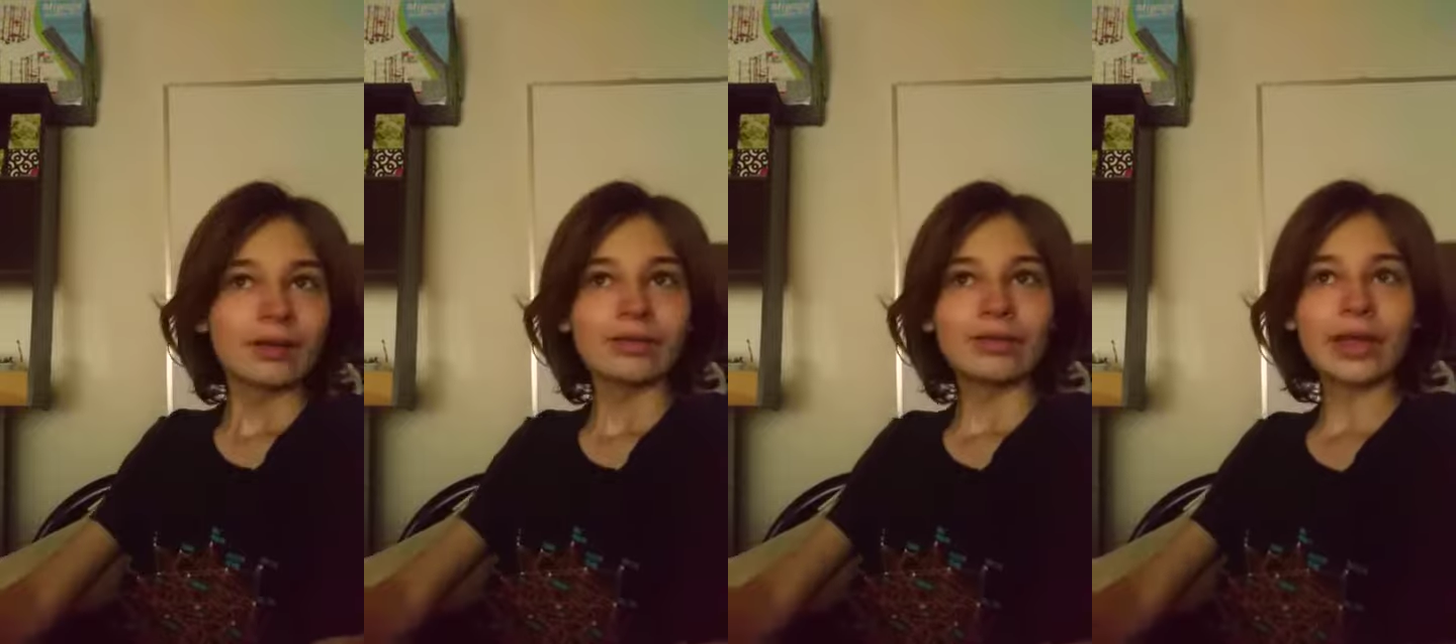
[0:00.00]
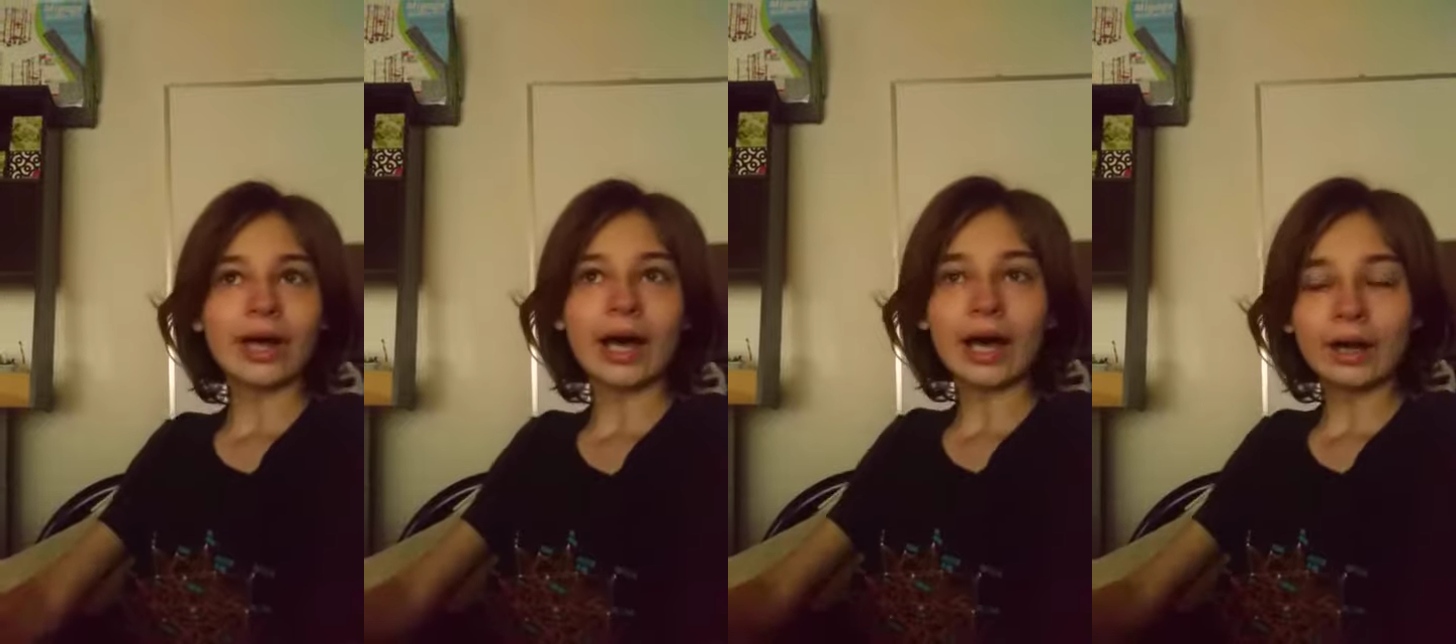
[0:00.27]

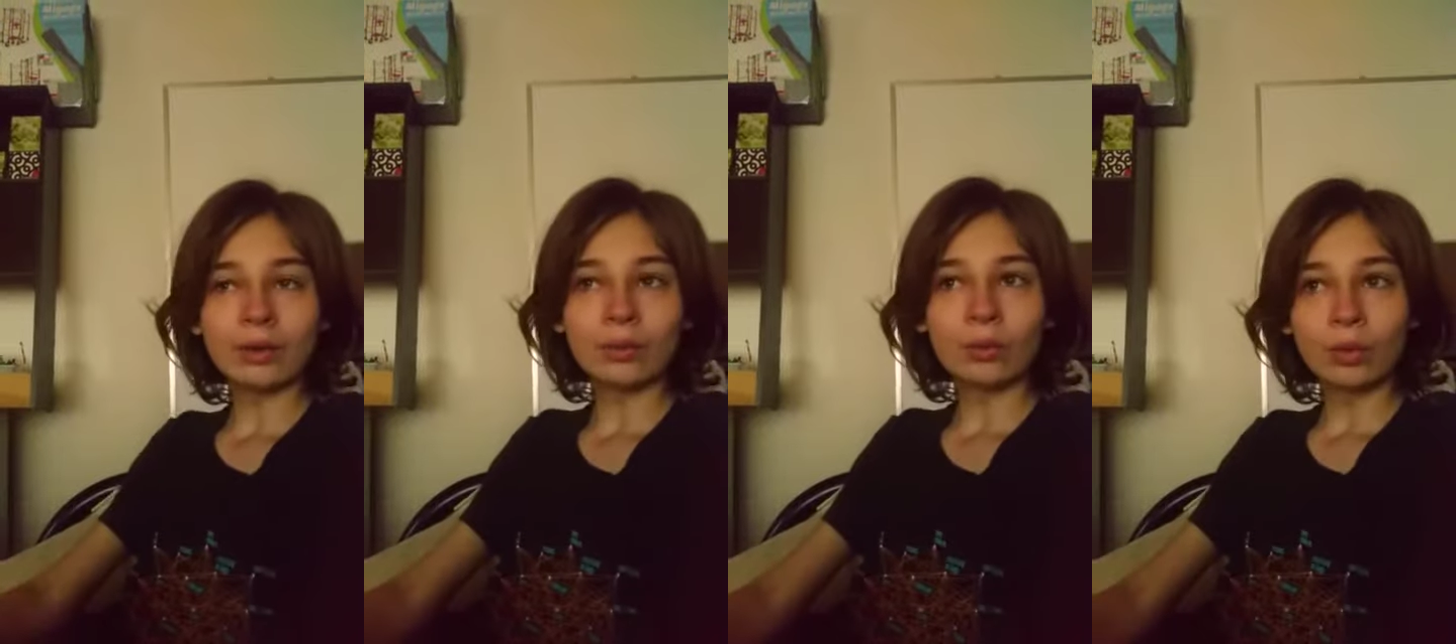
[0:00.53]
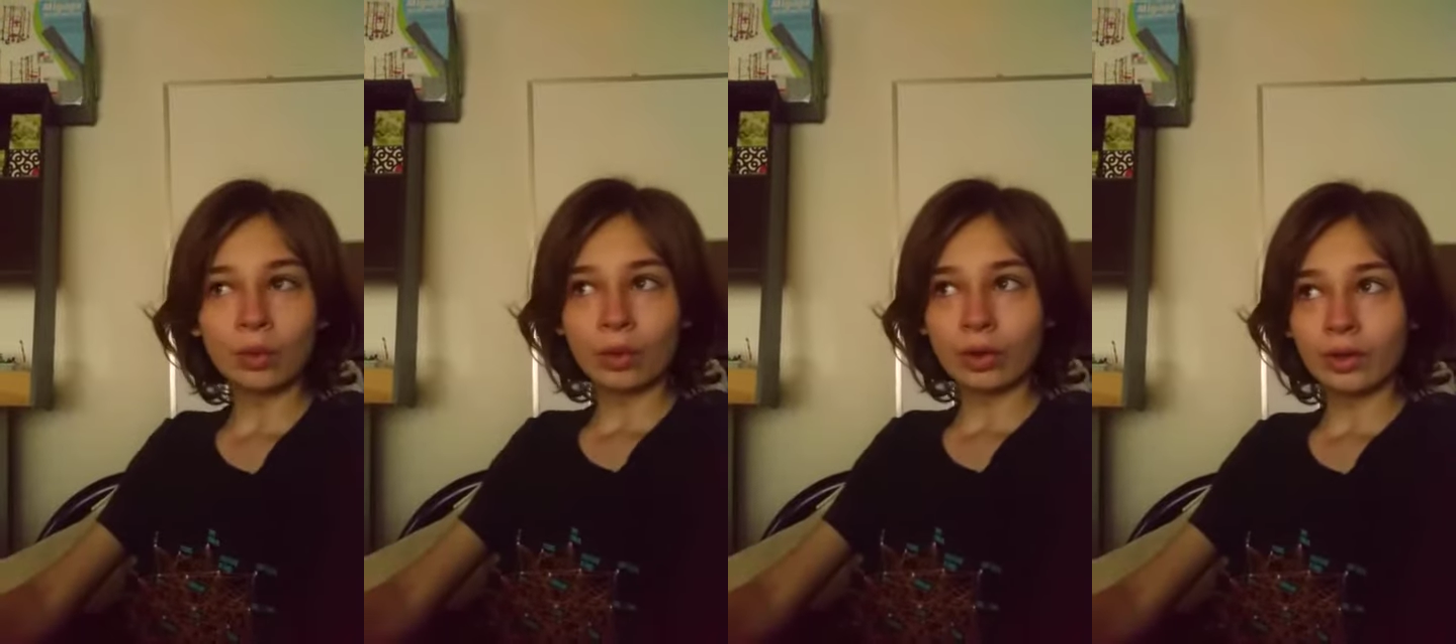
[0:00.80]
that
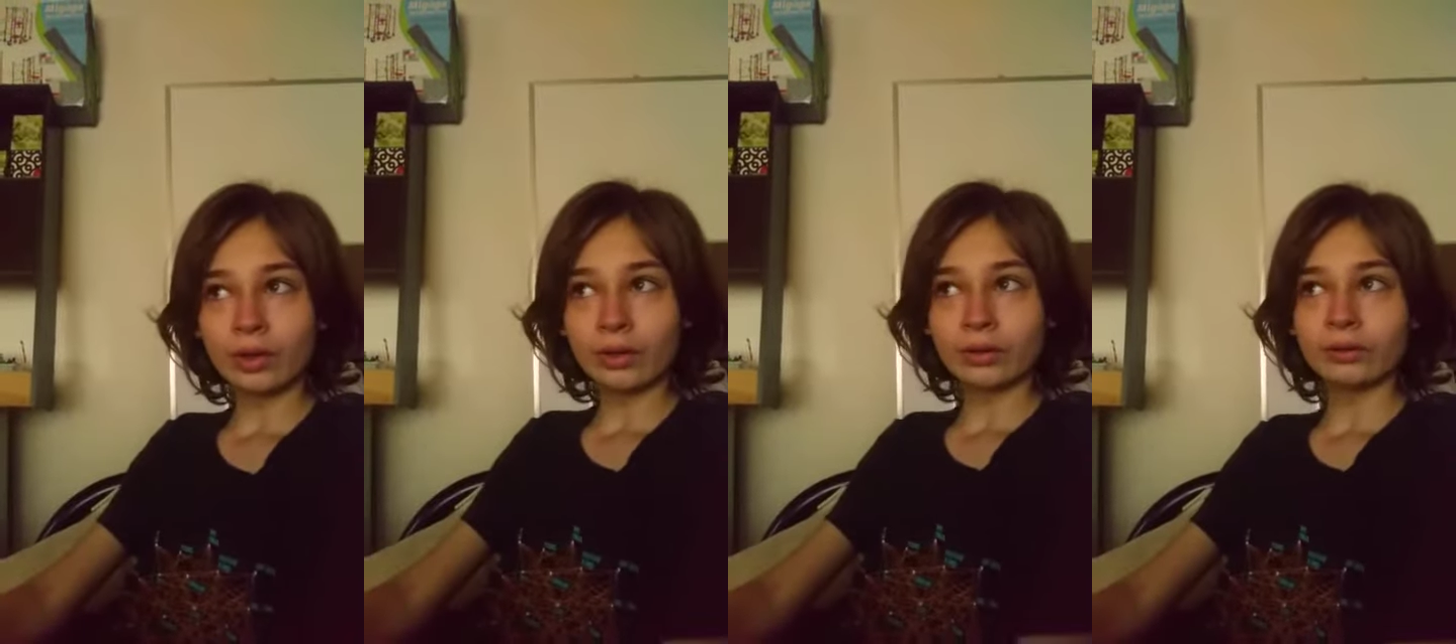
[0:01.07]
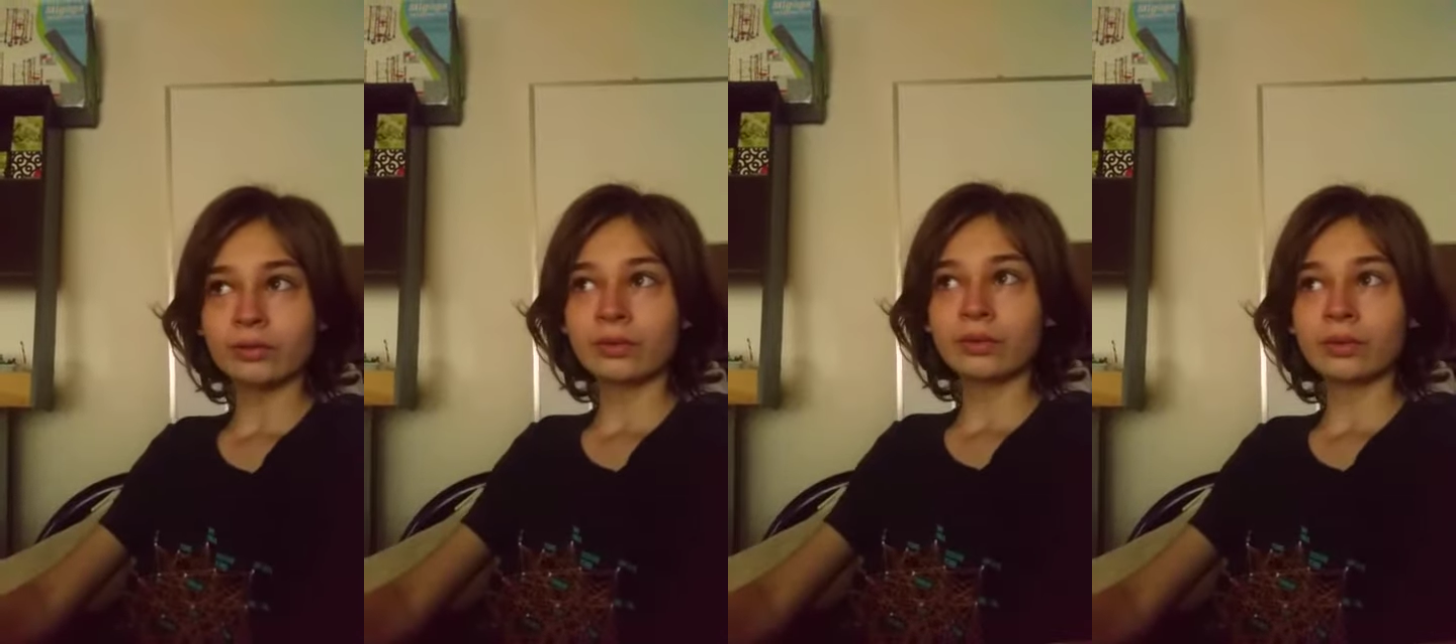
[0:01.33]
would
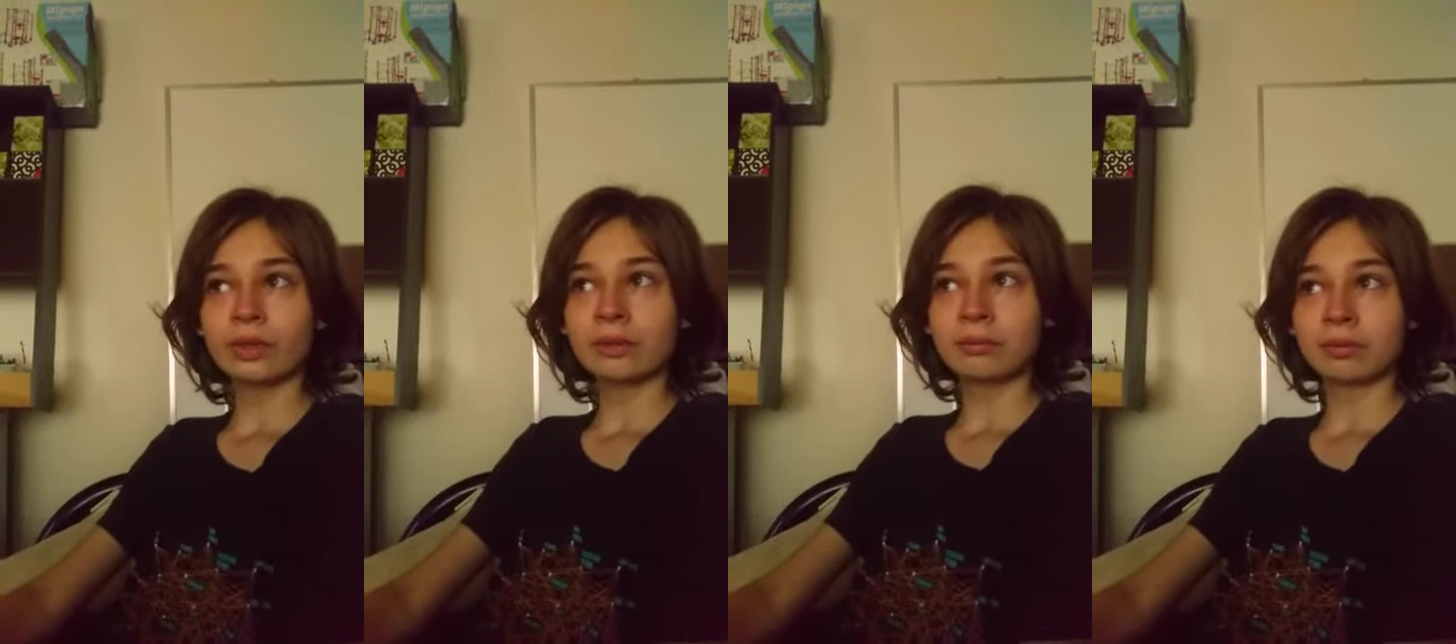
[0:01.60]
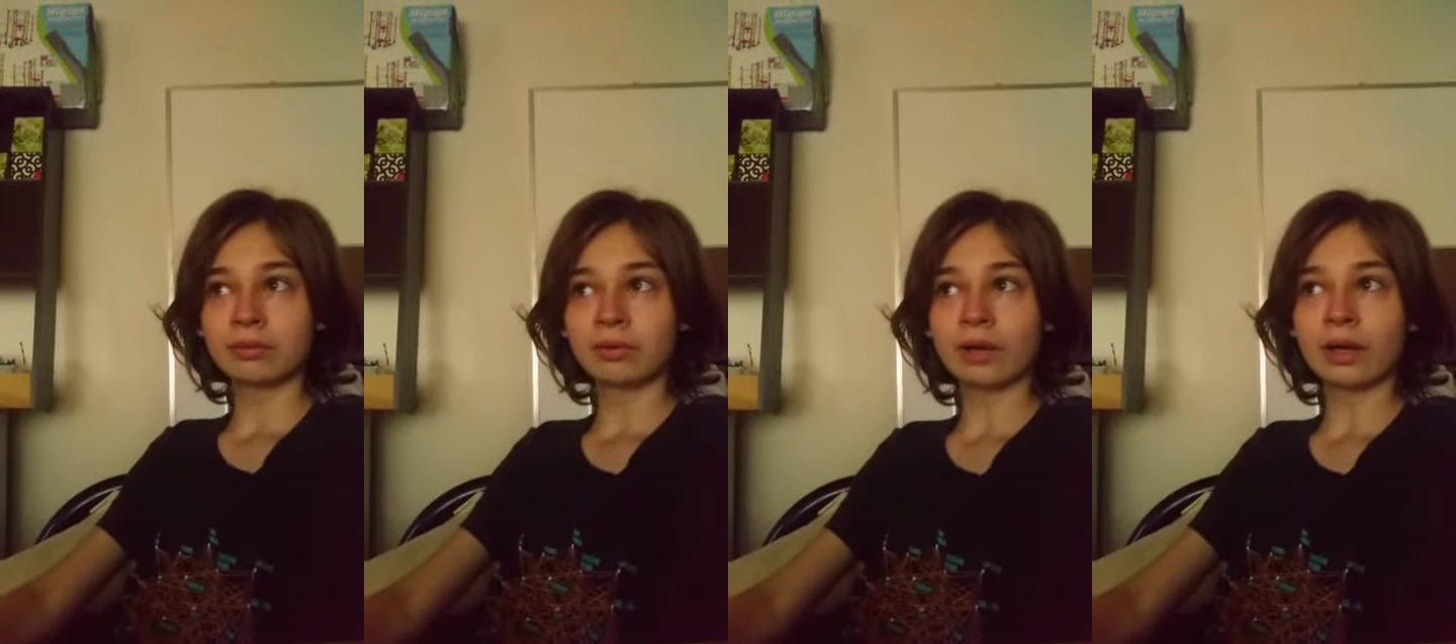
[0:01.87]

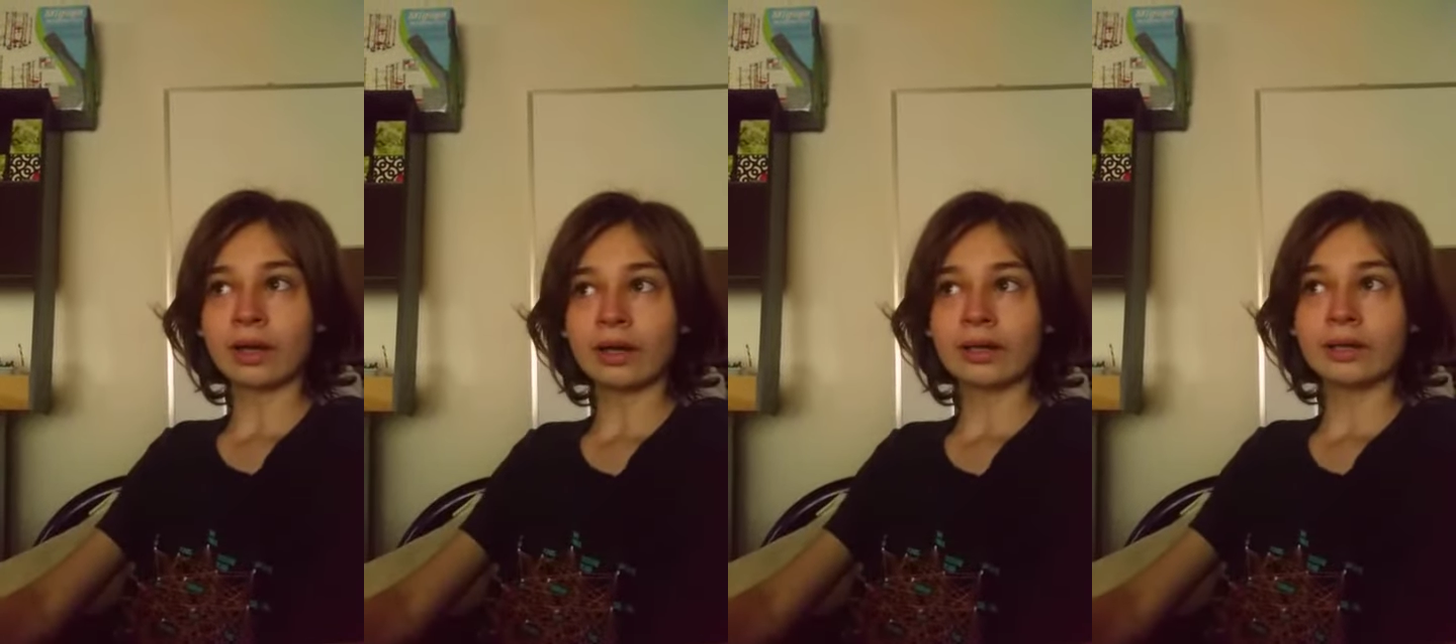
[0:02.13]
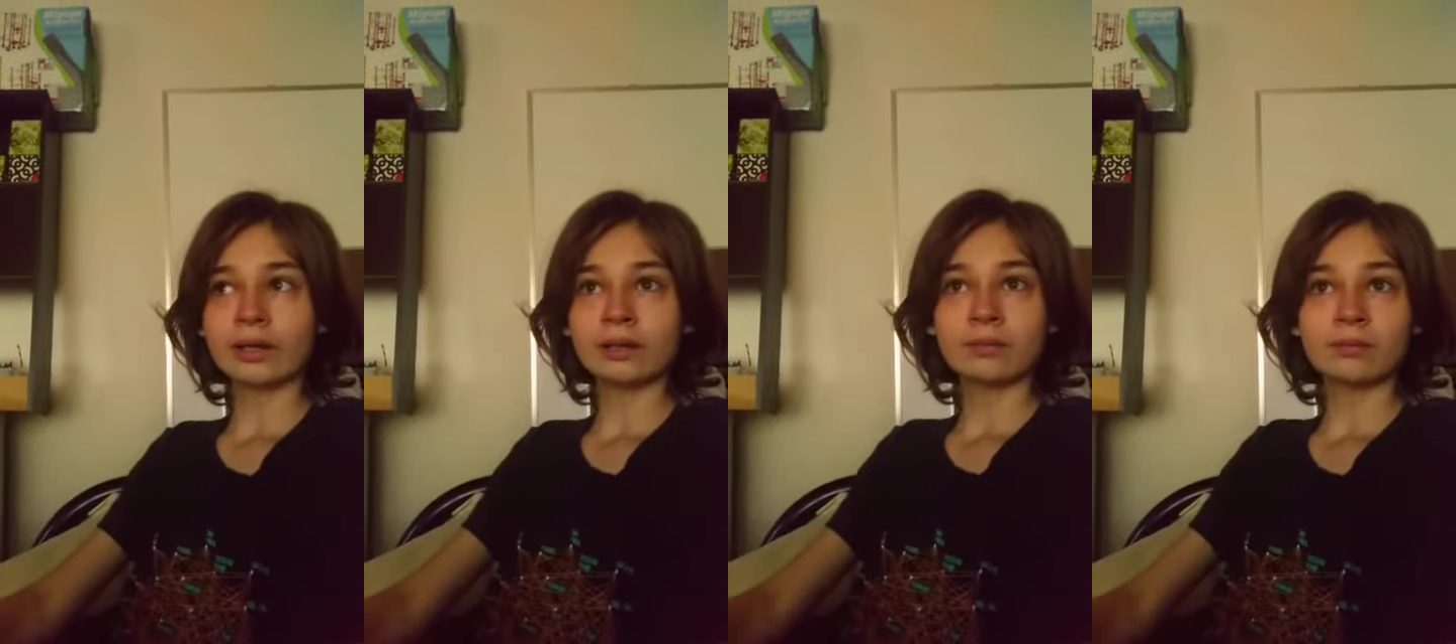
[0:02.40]

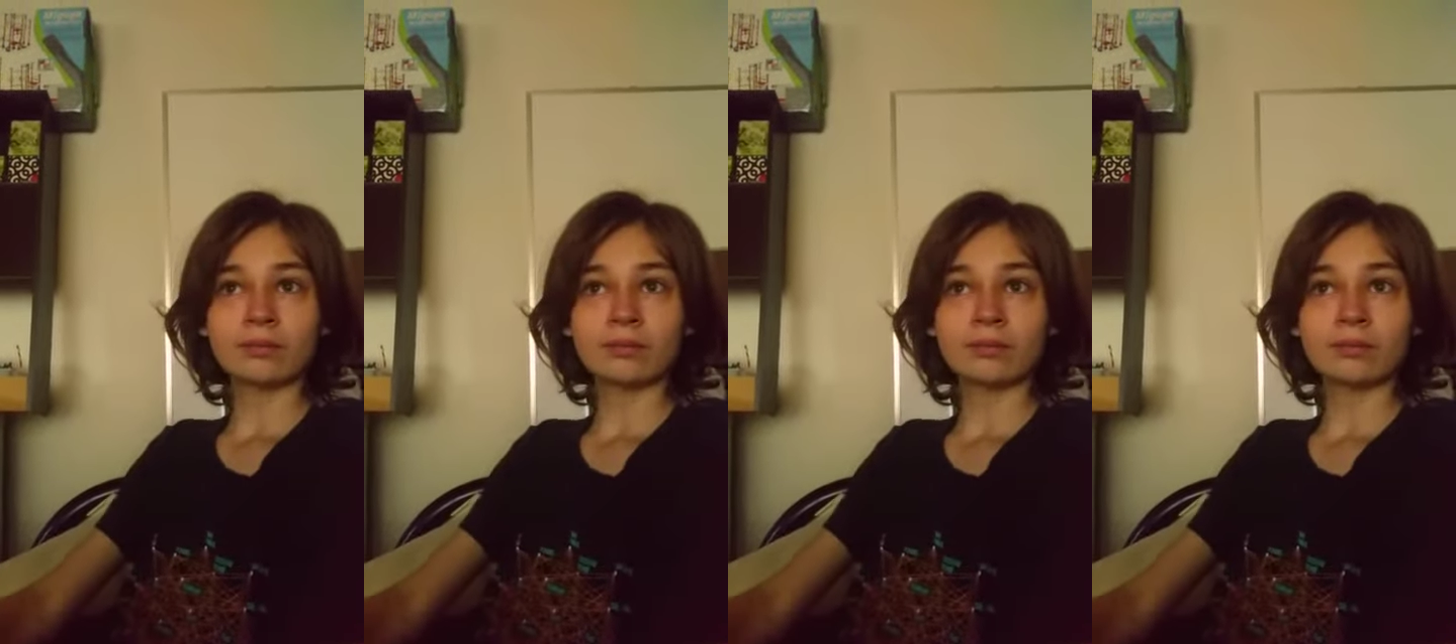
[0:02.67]
apply